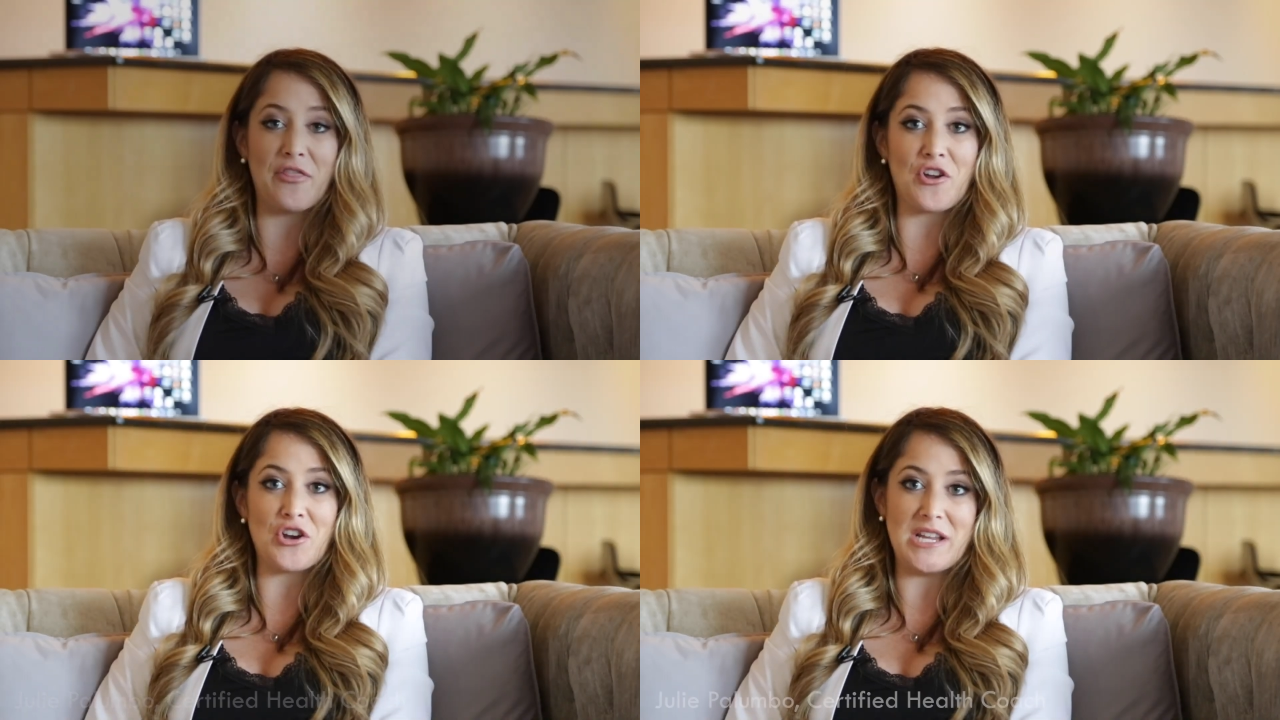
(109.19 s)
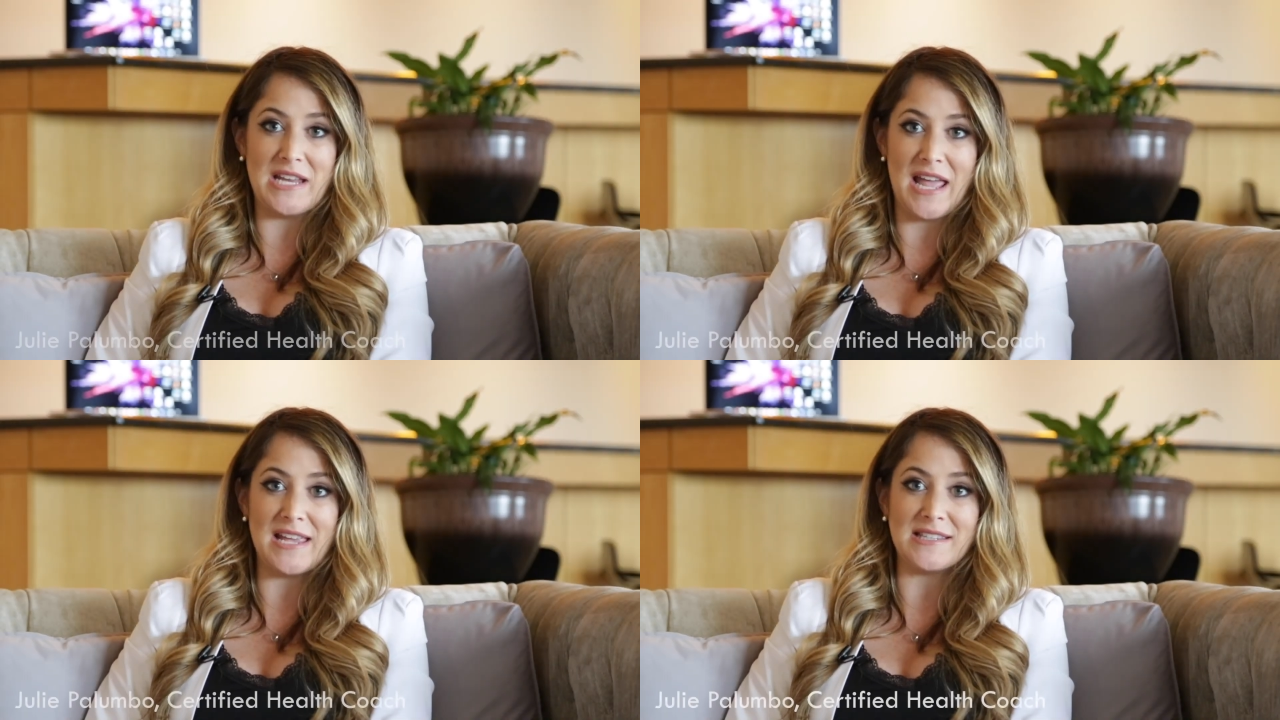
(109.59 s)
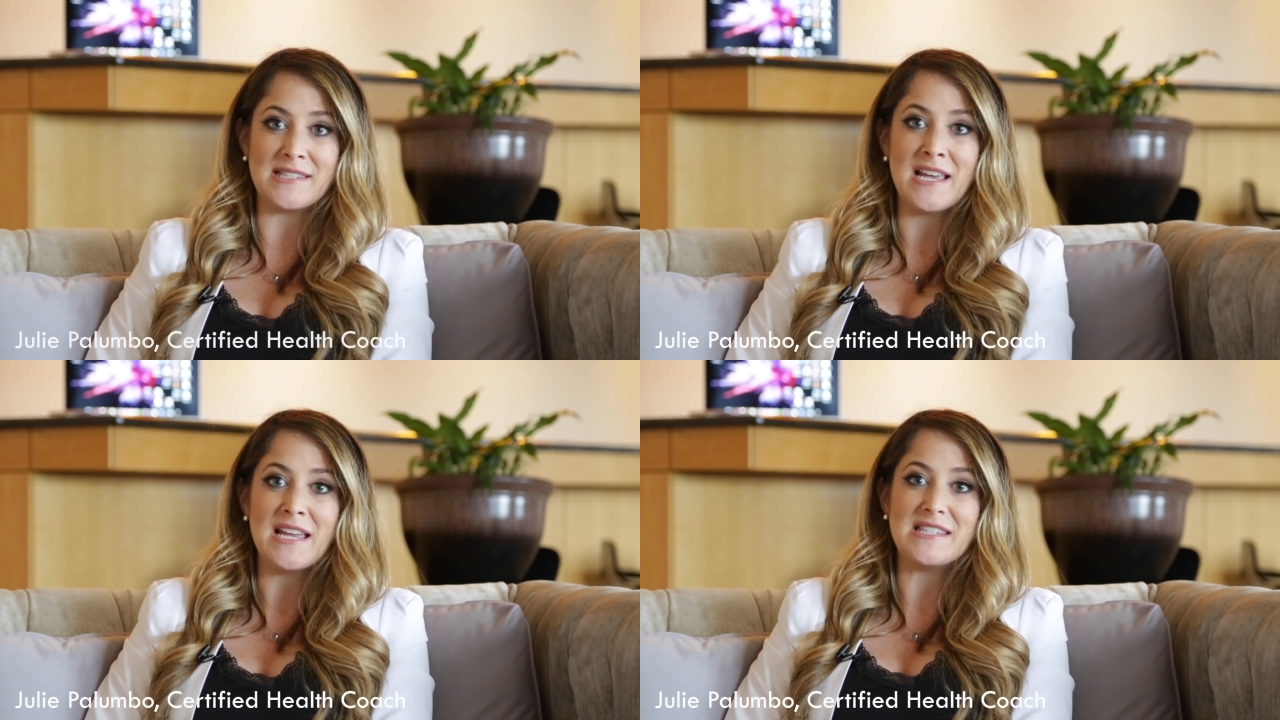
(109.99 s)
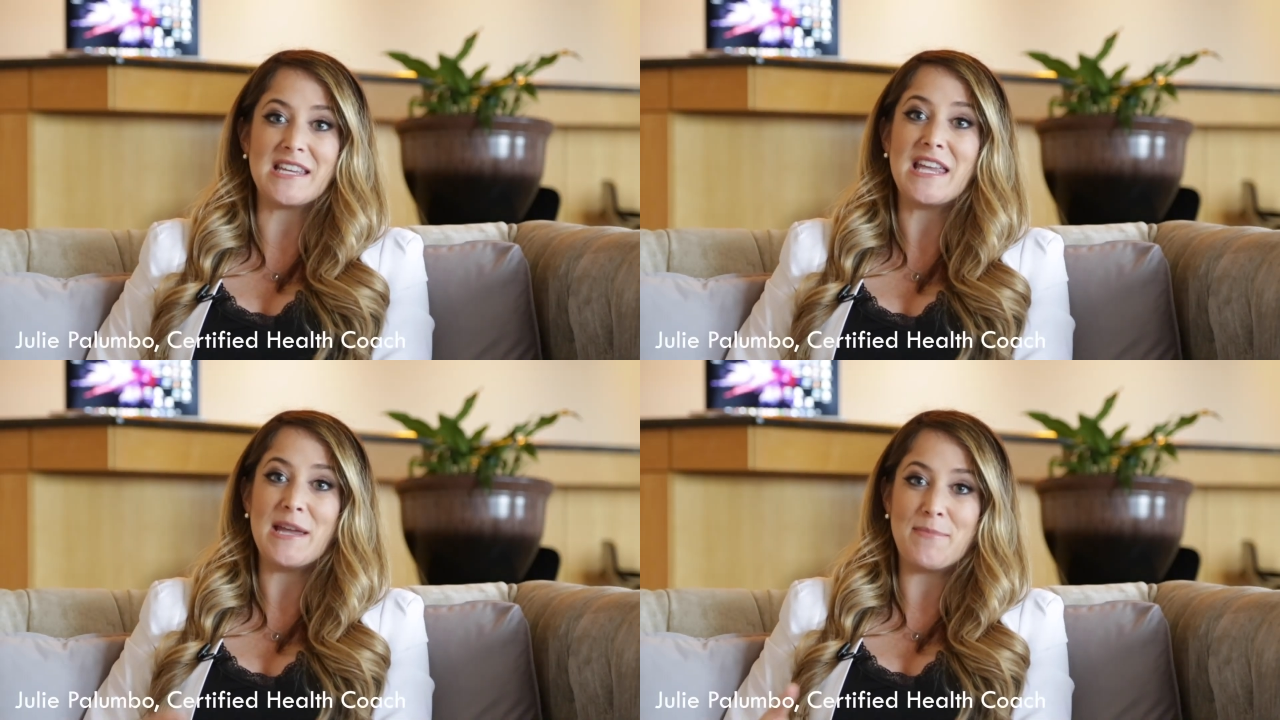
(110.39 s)
and 30 days
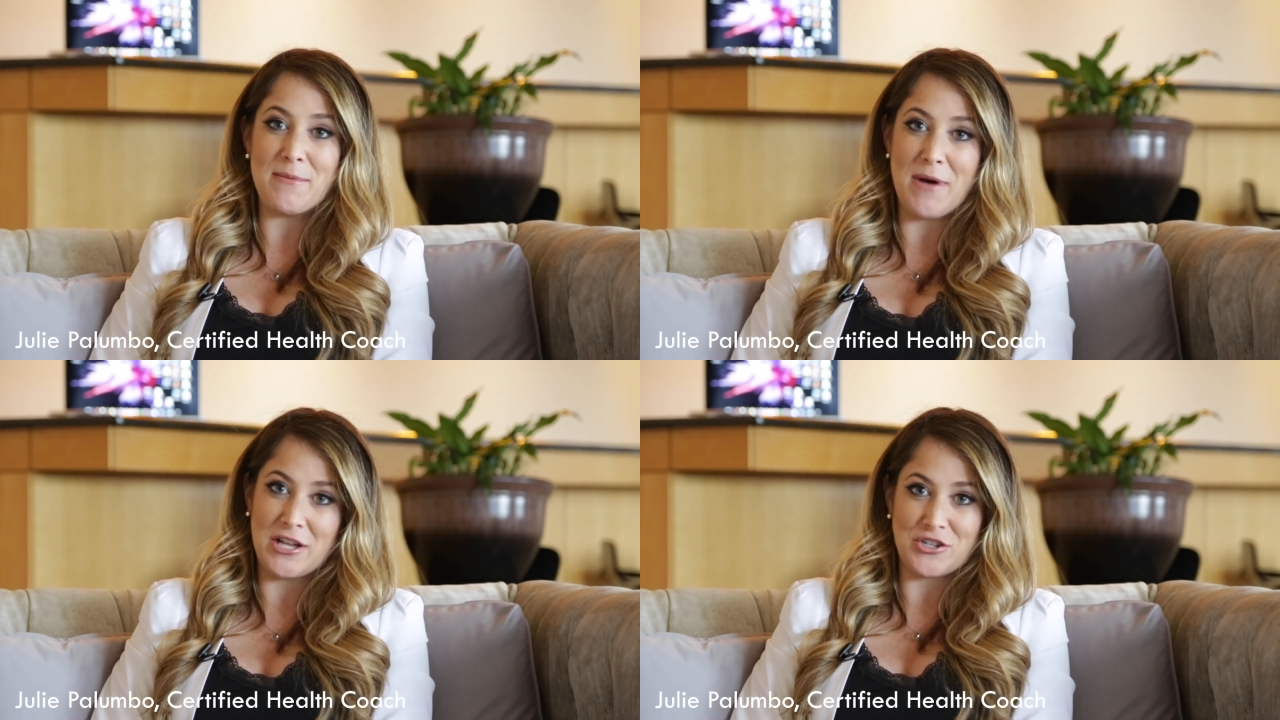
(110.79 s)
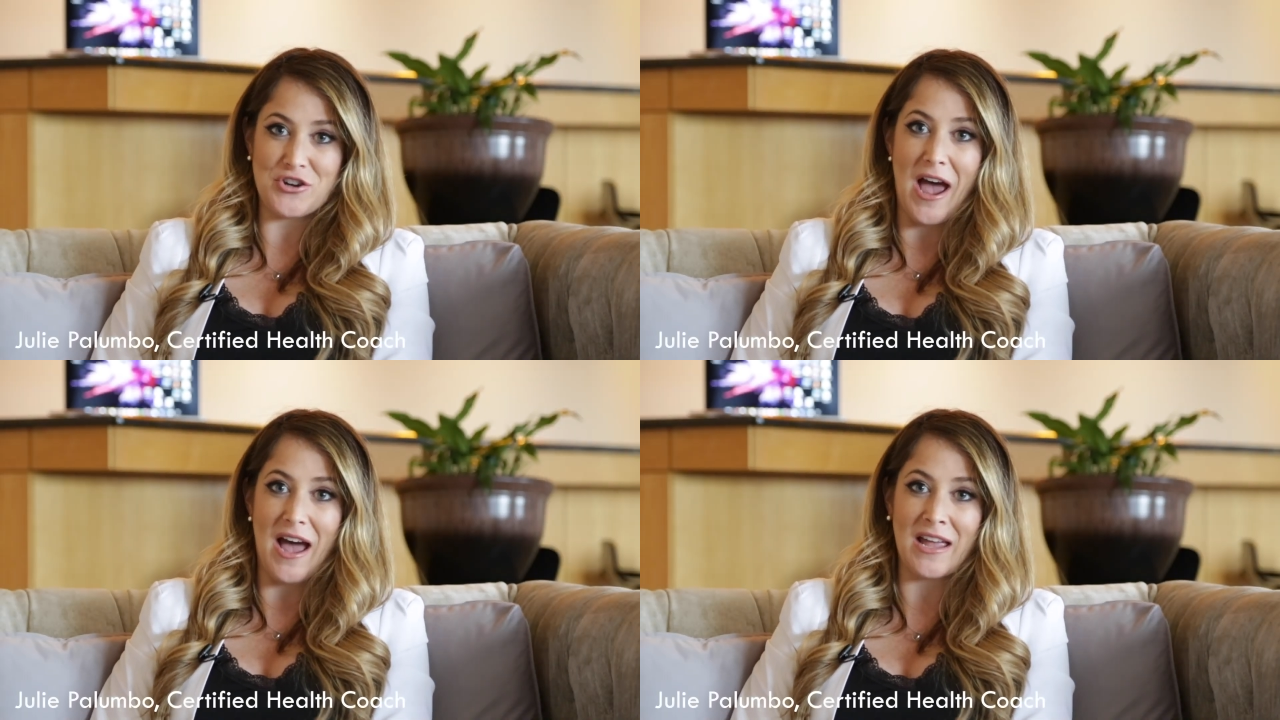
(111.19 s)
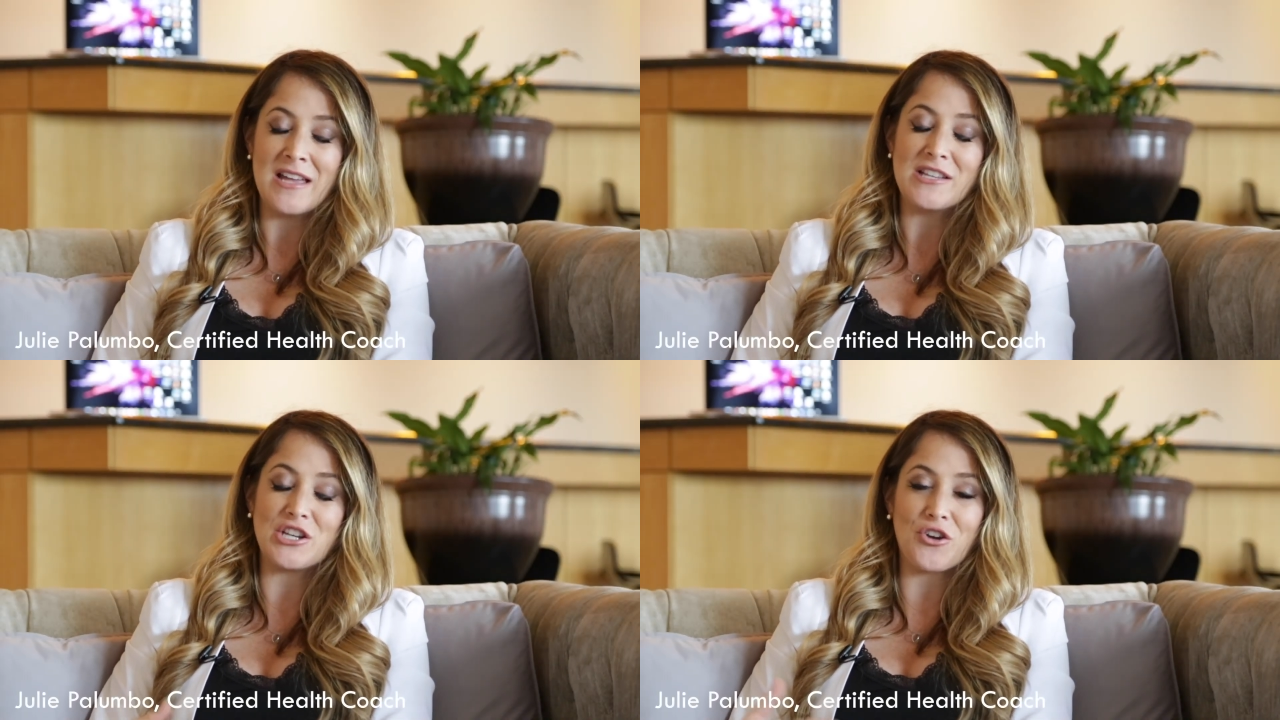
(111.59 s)
to keep them on track